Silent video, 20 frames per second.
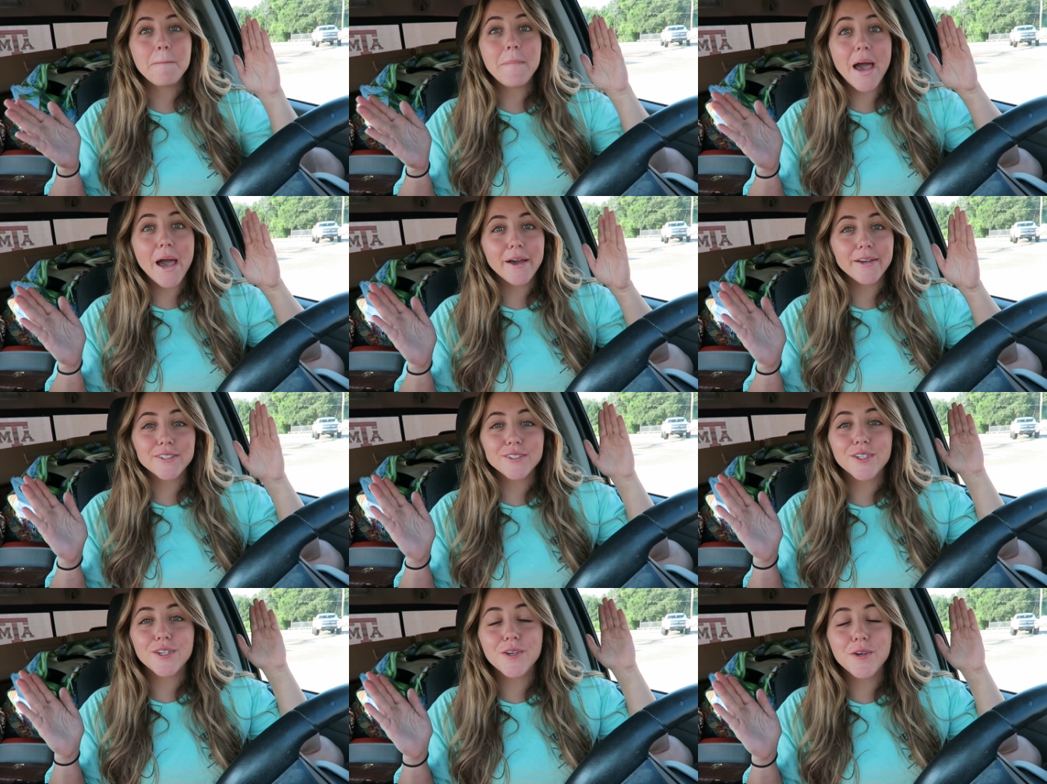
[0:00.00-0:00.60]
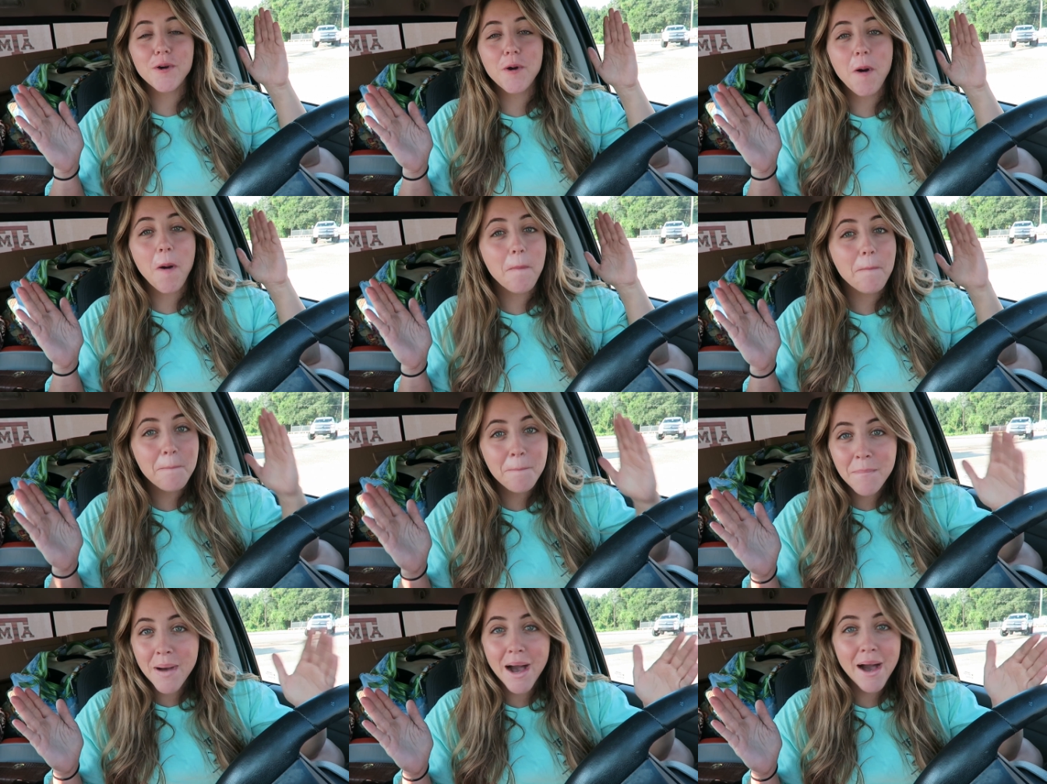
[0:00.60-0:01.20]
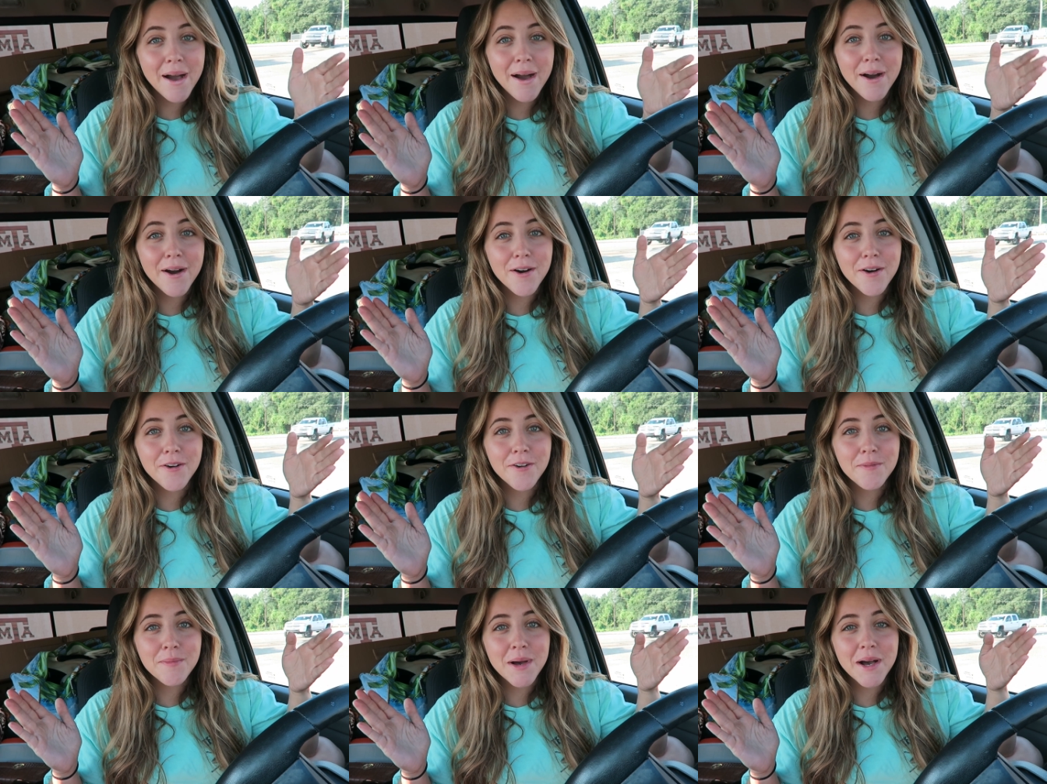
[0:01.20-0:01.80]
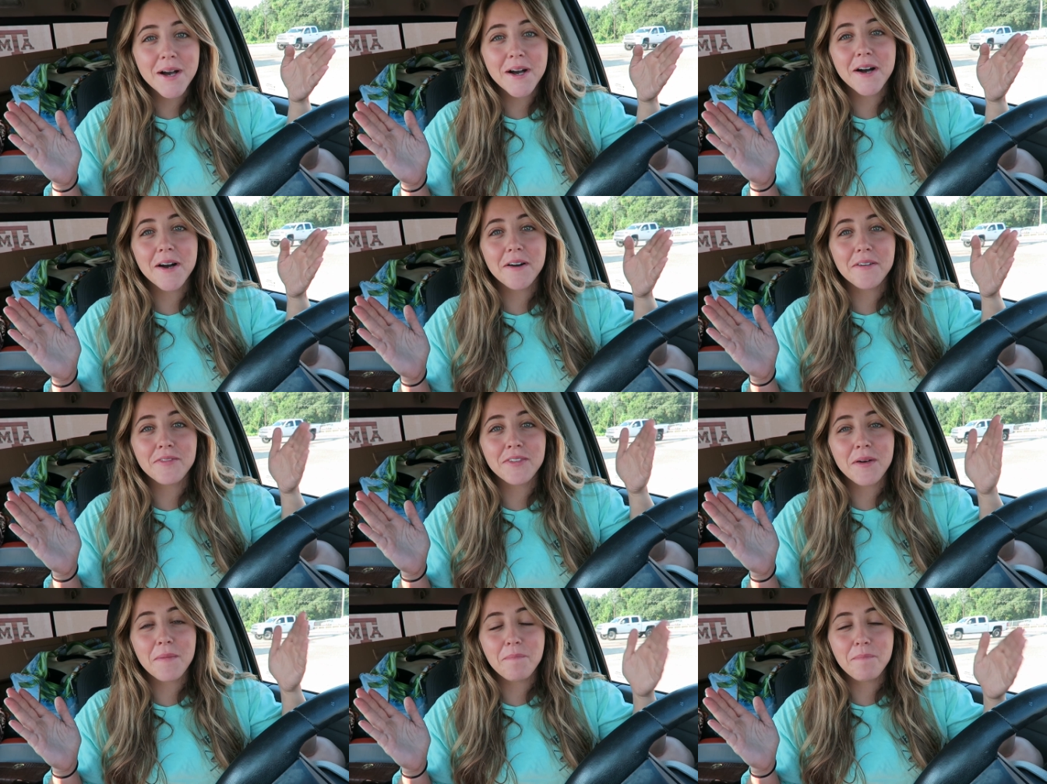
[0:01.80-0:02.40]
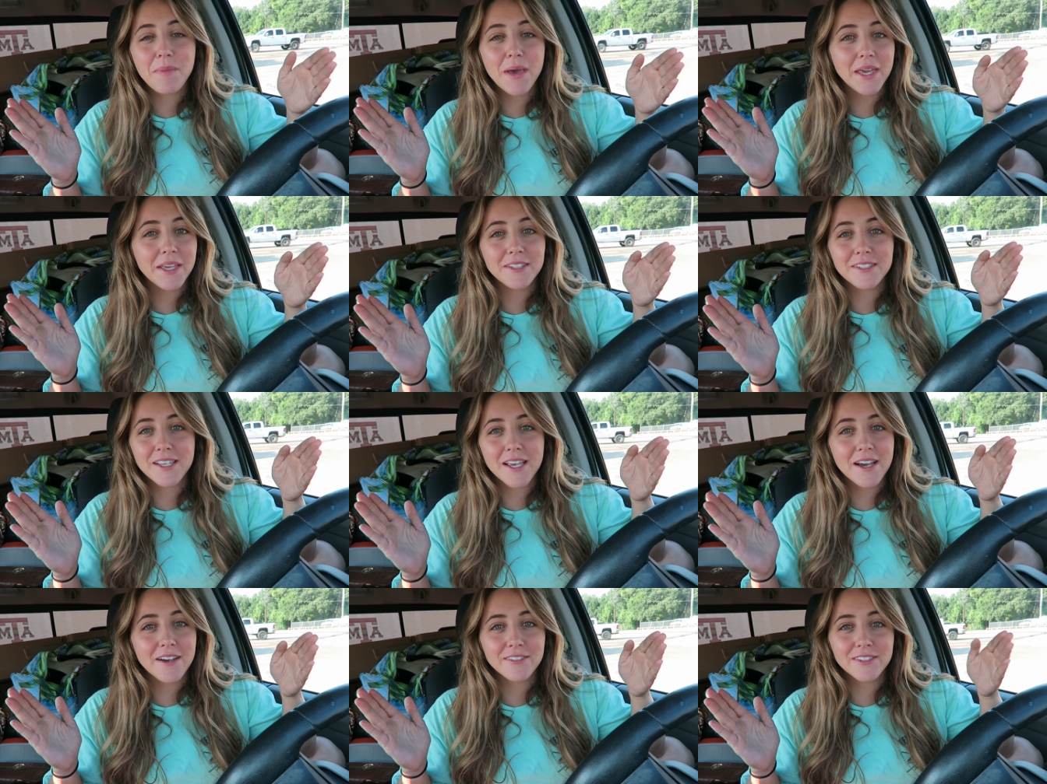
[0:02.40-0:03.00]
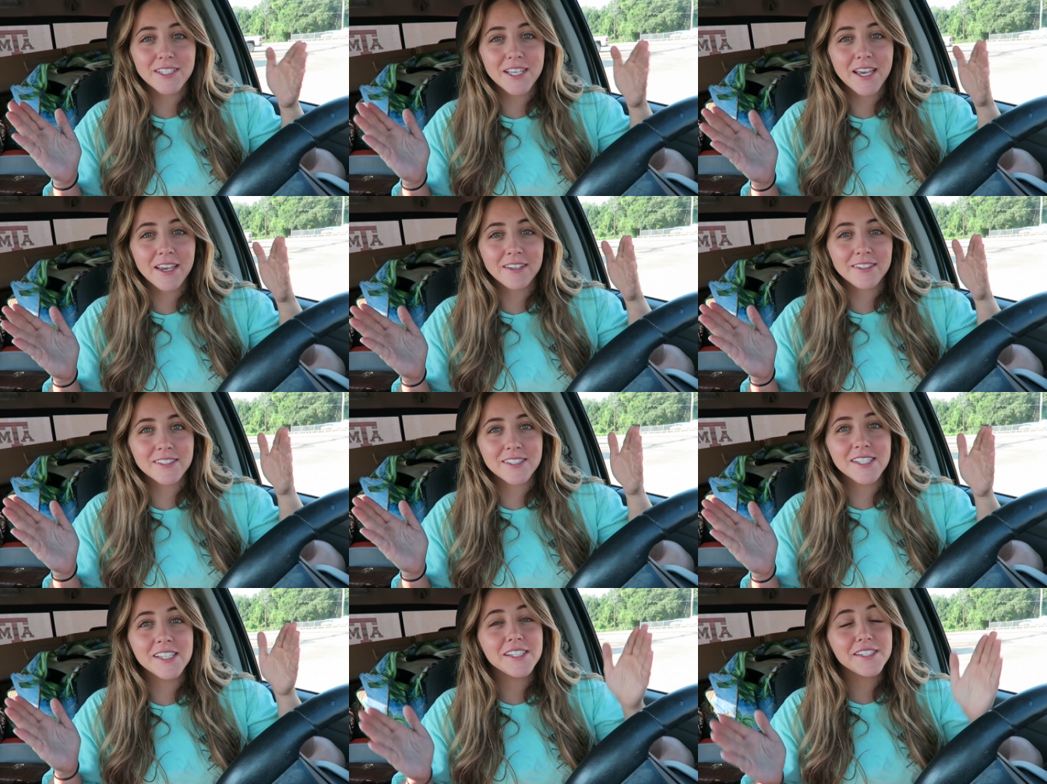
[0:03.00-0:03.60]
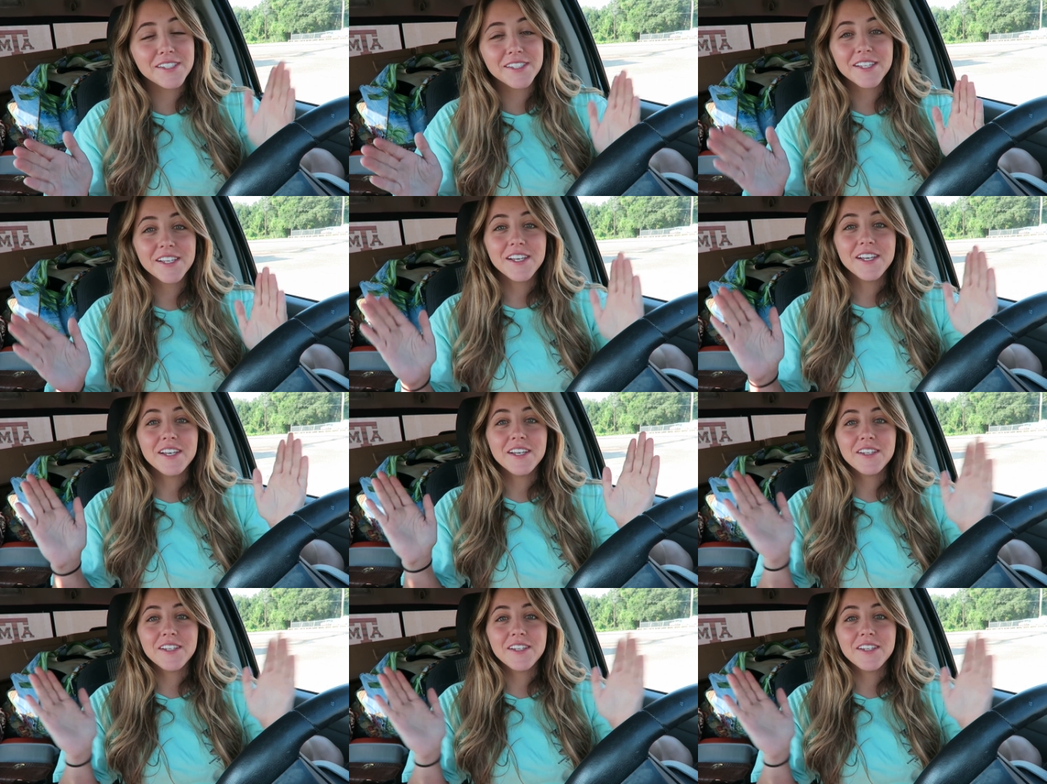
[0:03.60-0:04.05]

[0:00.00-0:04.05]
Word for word: back to my home of Baytown, Texas.